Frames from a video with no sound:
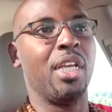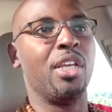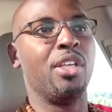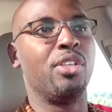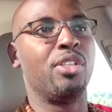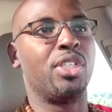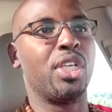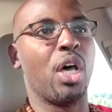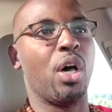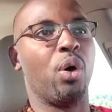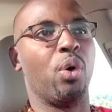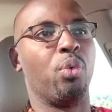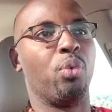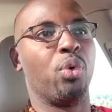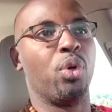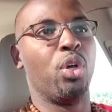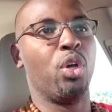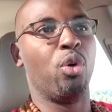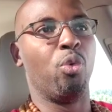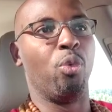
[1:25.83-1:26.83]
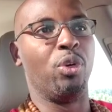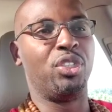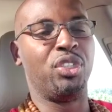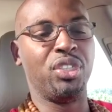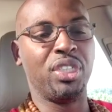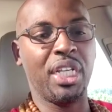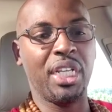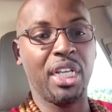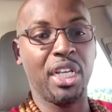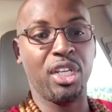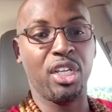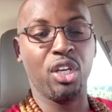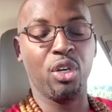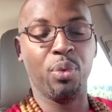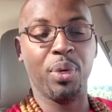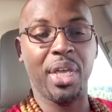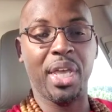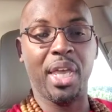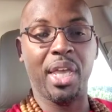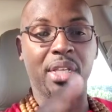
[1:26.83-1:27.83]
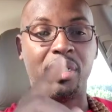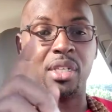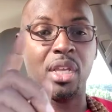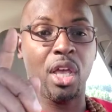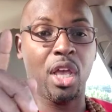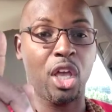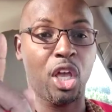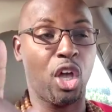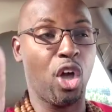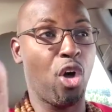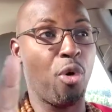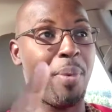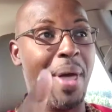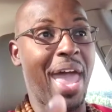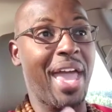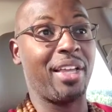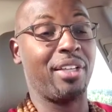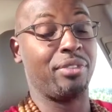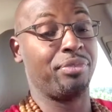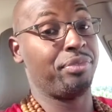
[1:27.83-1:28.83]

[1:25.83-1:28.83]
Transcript: So what you need to do is go back